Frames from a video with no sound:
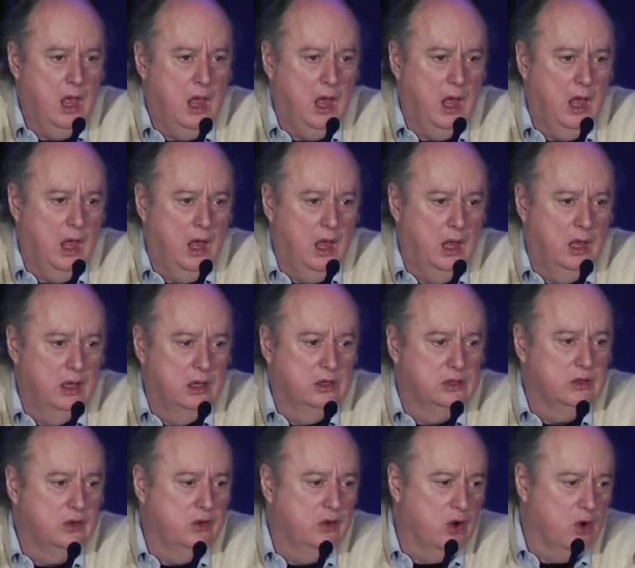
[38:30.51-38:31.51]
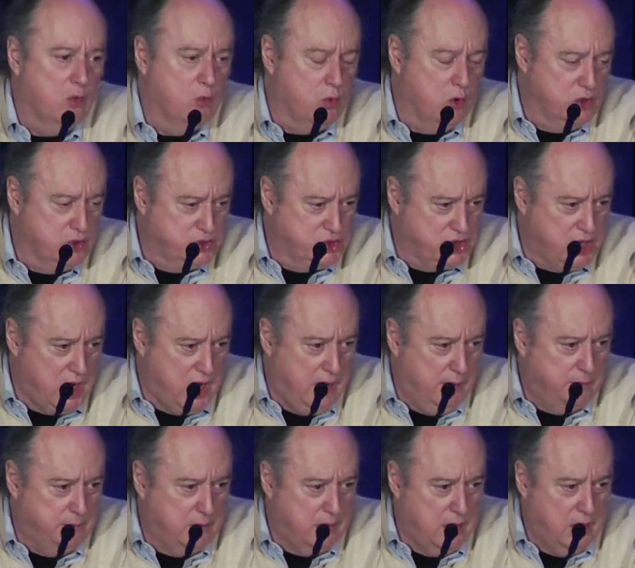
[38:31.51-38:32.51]
uh, CLIR
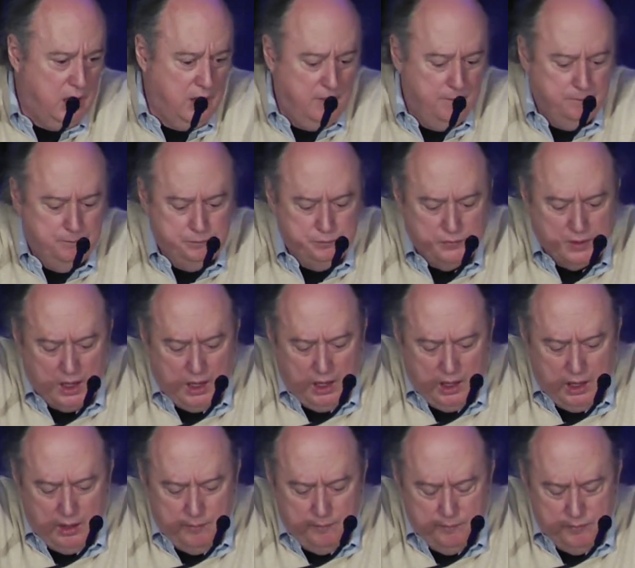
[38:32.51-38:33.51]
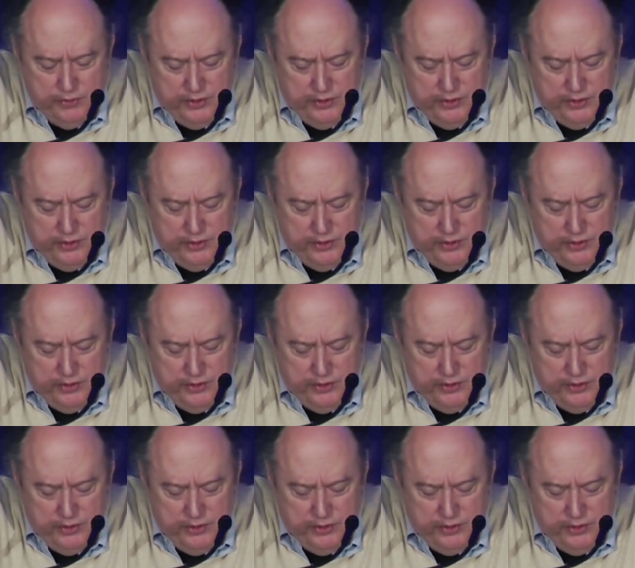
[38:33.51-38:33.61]
workshop um, uh,